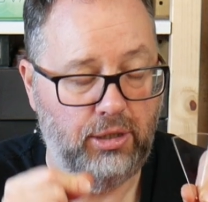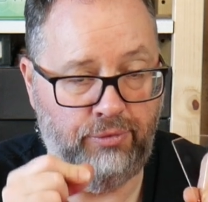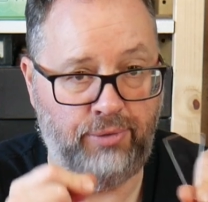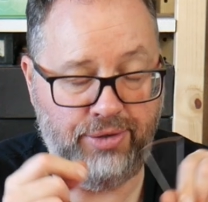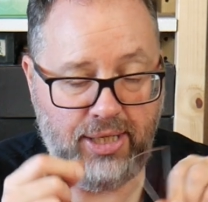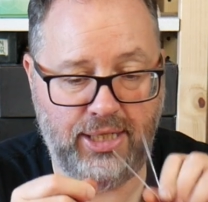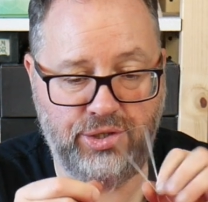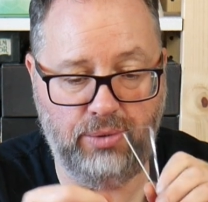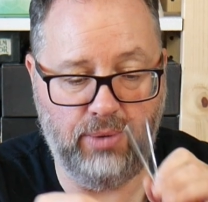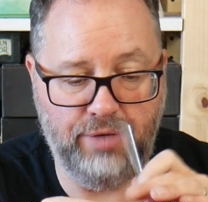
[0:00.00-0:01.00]
A very
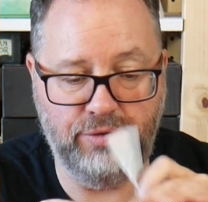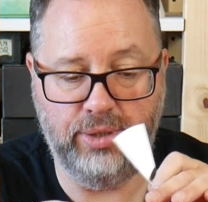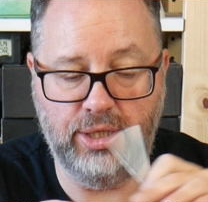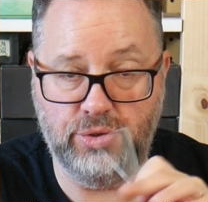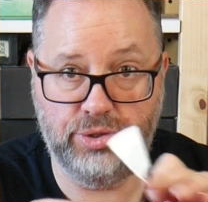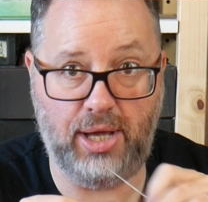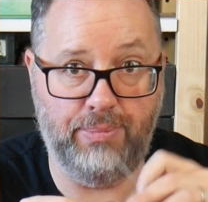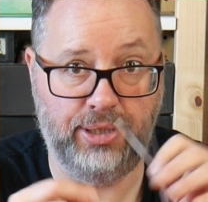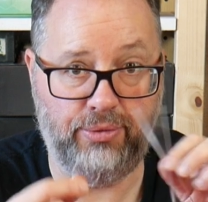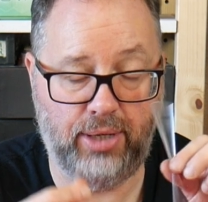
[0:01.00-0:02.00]
easy way of doing it, just
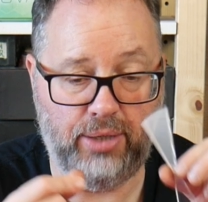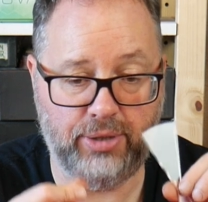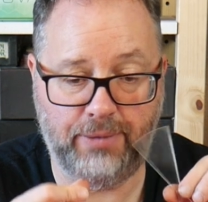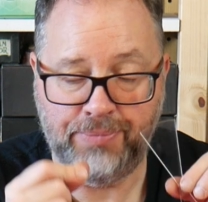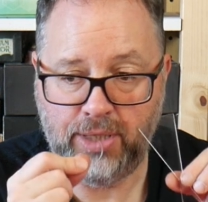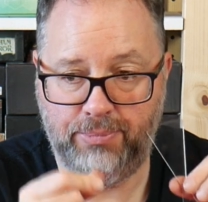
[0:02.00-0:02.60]
dabbing it around it.